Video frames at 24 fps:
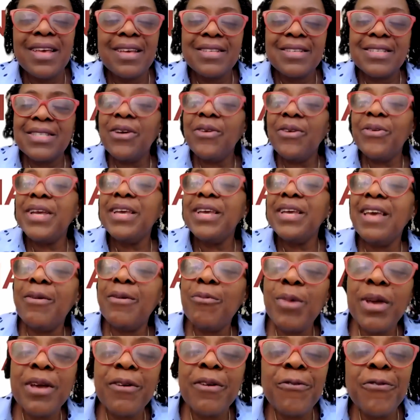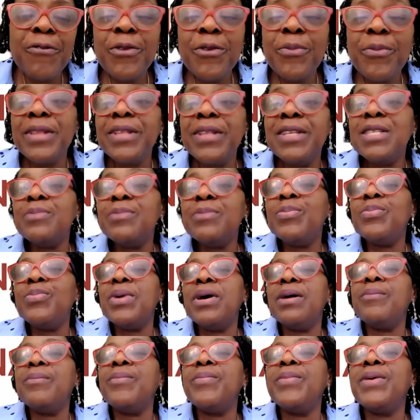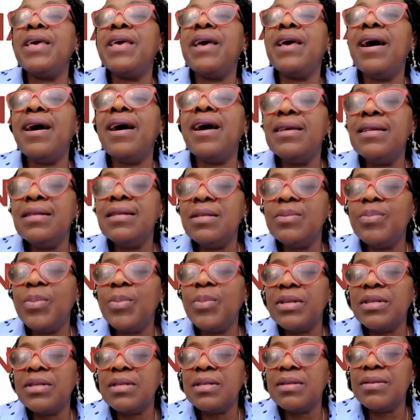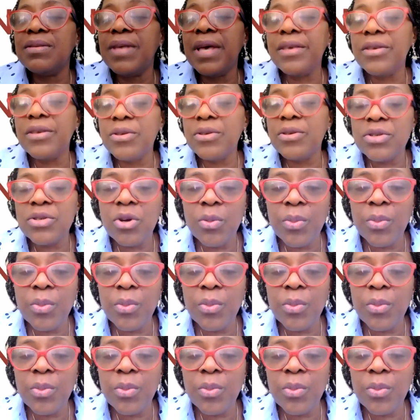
sorry, we're a few minutes behind, but thank you so